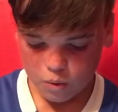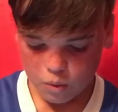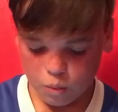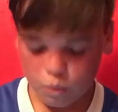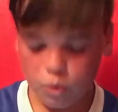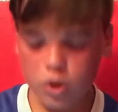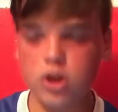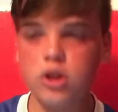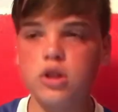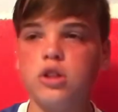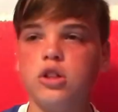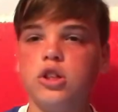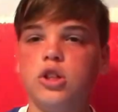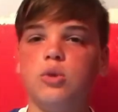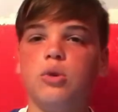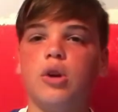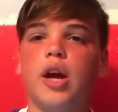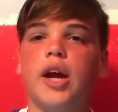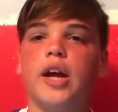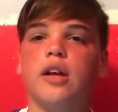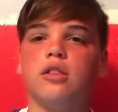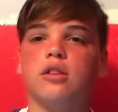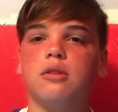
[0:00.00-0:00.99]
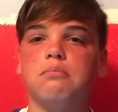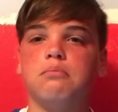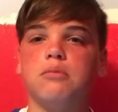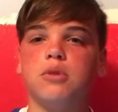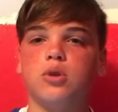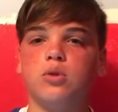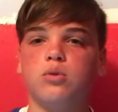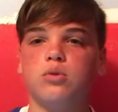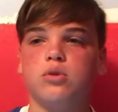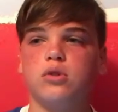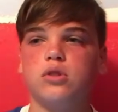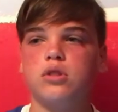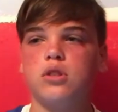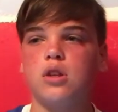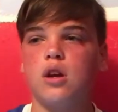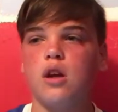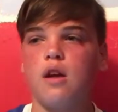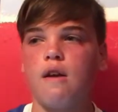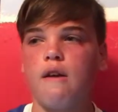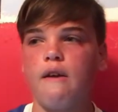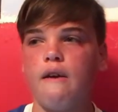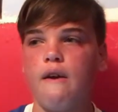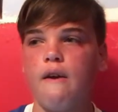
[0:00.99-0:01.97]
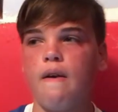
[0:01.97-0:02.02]
What do you hate the most?
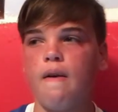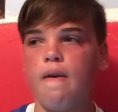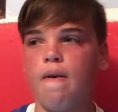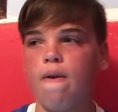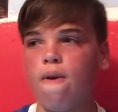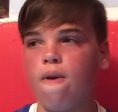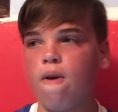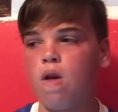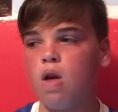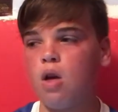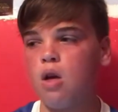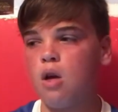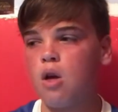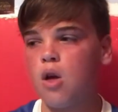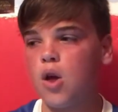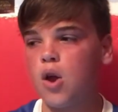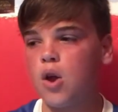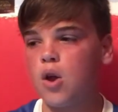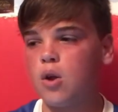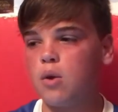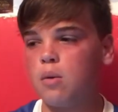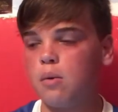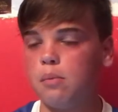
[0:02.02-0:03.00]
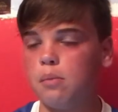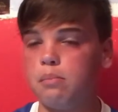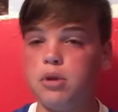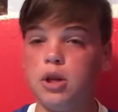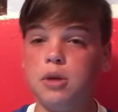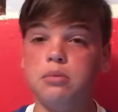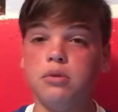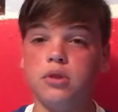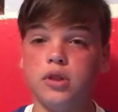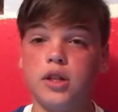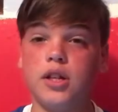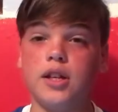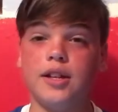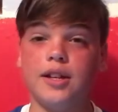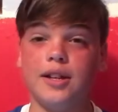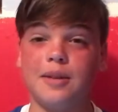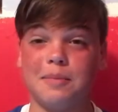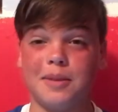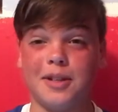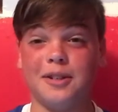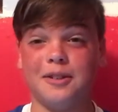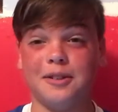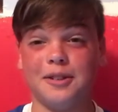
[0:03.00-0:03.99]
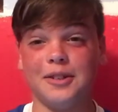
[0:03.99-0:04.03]
When people get
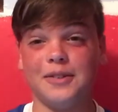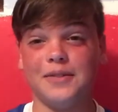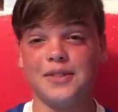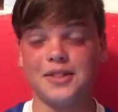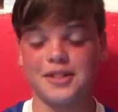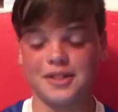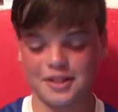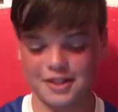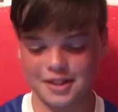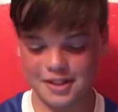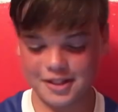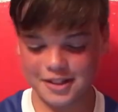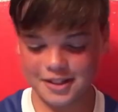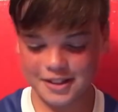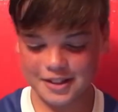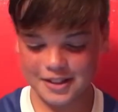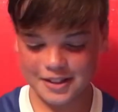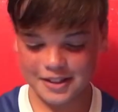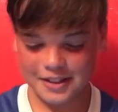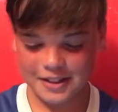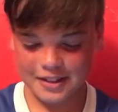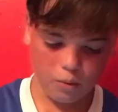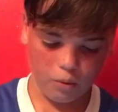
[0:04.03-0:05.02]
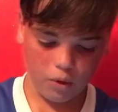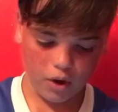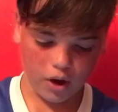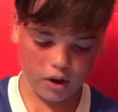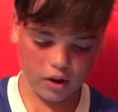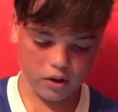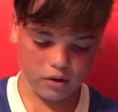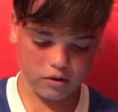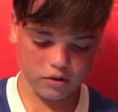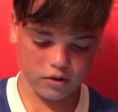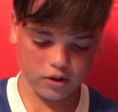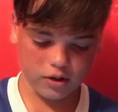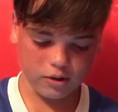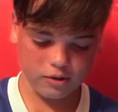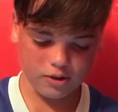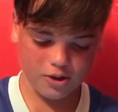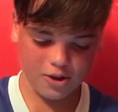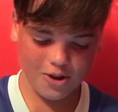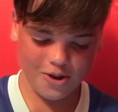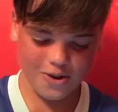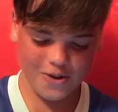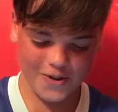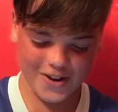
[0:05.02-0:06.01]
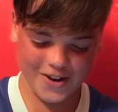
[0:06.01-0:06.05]
my nerves. Why don't you
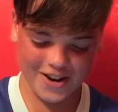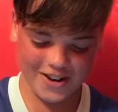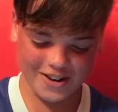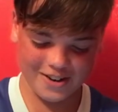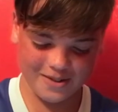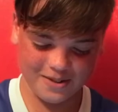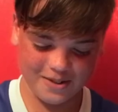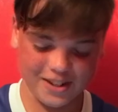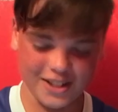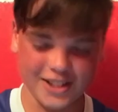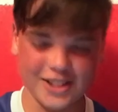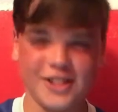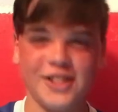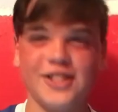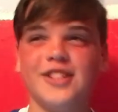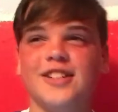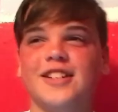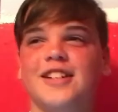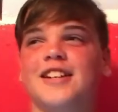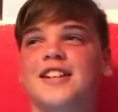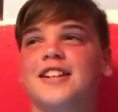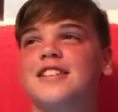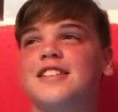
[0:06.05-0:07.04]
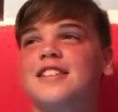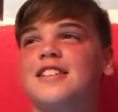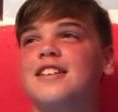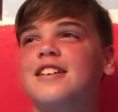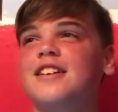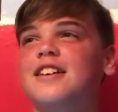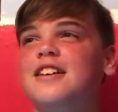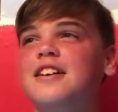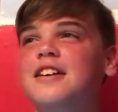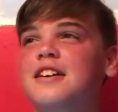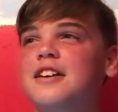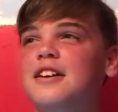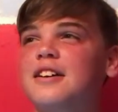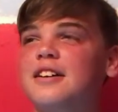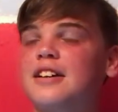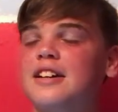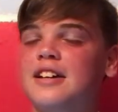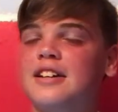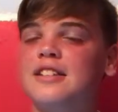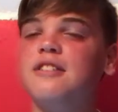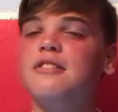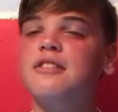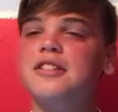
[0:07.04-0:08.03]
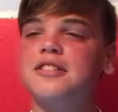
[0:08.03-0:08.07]
know how to wash your hands? Okay,
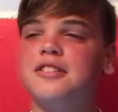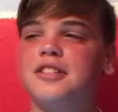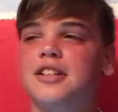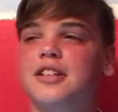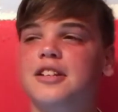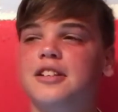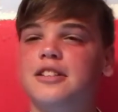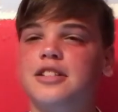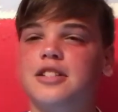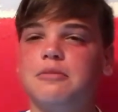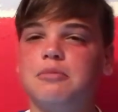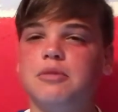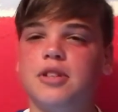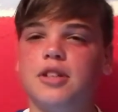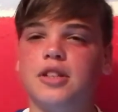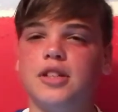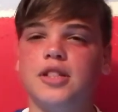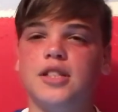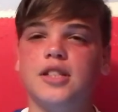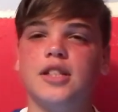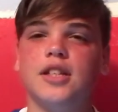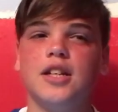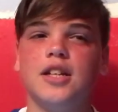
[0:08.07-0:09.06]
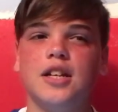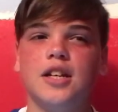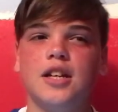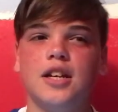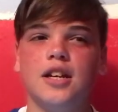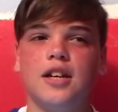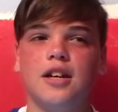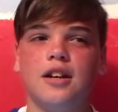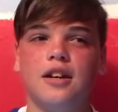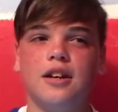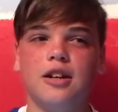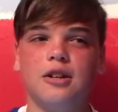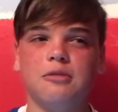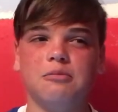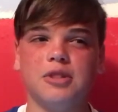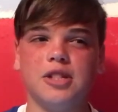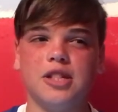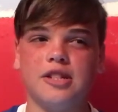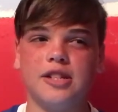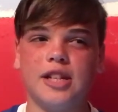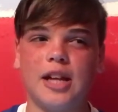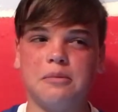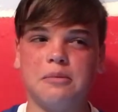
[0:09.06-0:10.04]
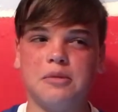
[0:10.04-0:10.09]
he's only saying this because on my
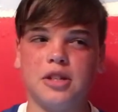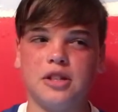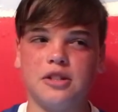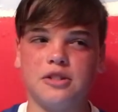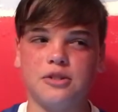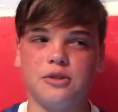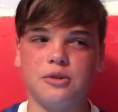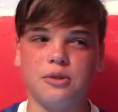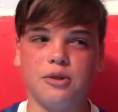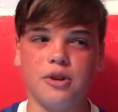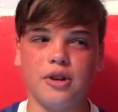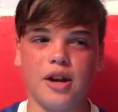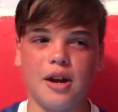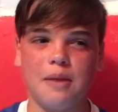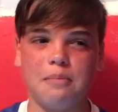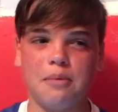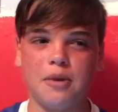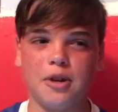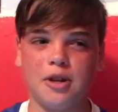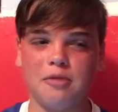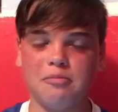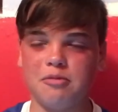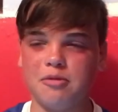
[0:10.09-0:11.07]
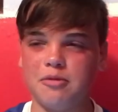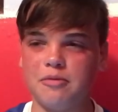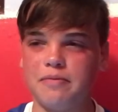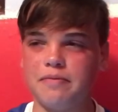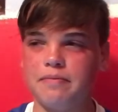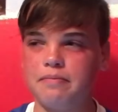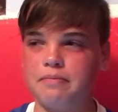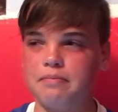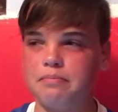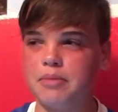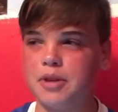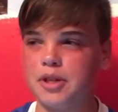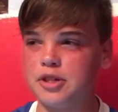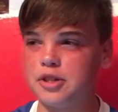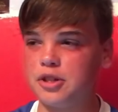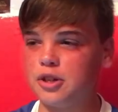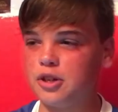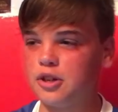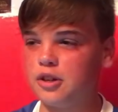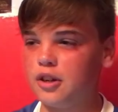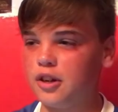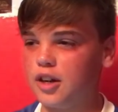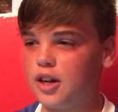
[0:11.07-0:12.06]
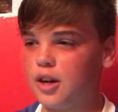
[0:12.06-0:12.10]
Snapchat story, I put up a
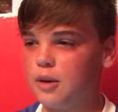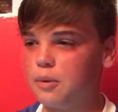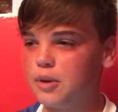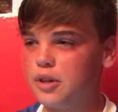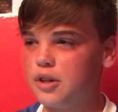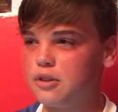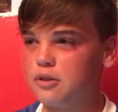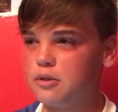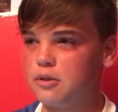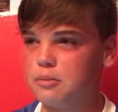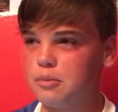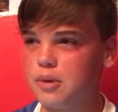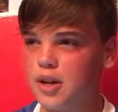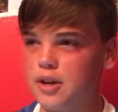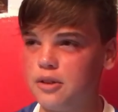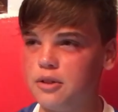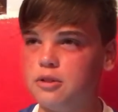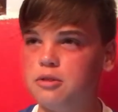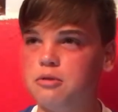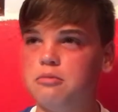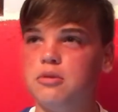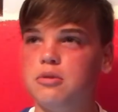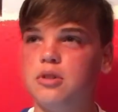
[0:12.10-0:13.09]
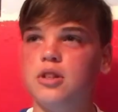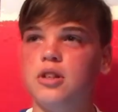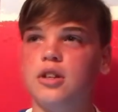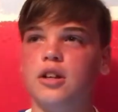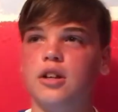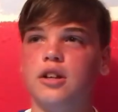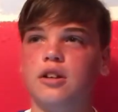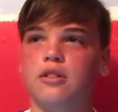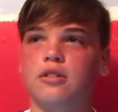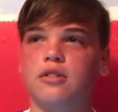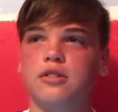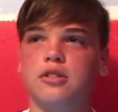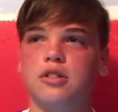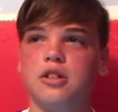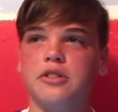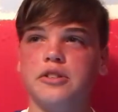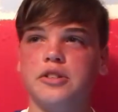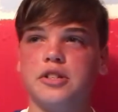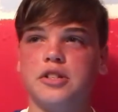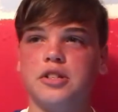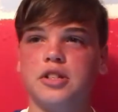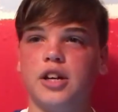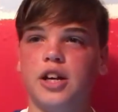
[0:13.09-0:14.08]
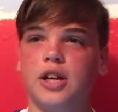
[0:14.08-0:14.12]
picture, like I went into the bathroom and I saw the
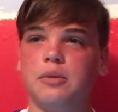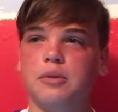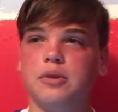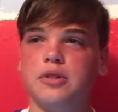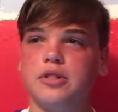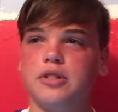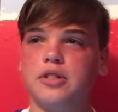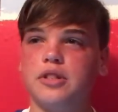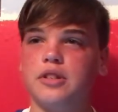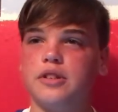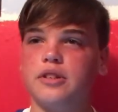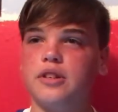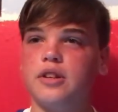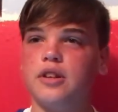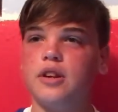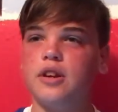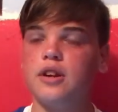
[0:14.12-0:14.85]
sign where it says,